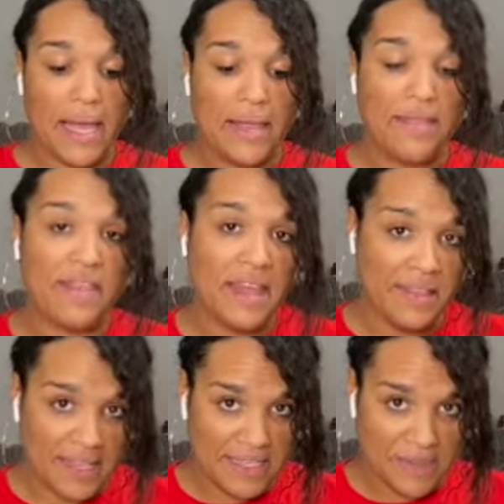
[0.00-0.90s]
then
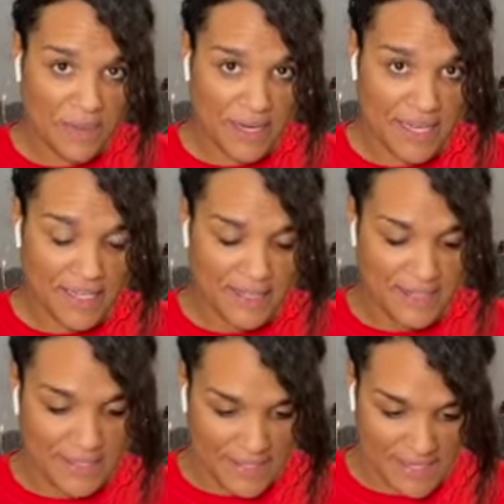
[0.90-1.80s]
this is where it gets
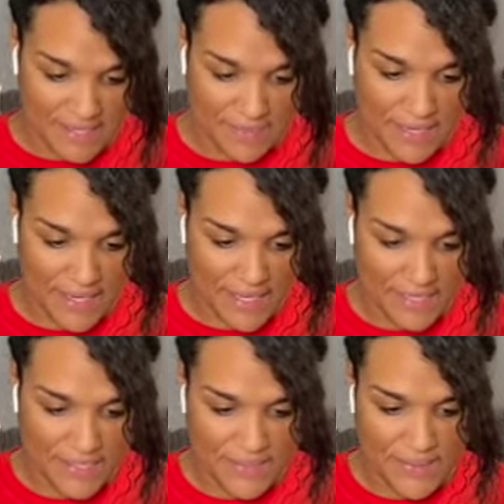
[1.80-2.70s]

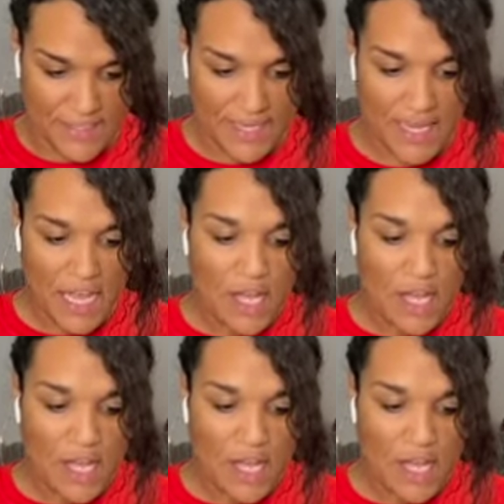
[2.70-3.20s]
juicy.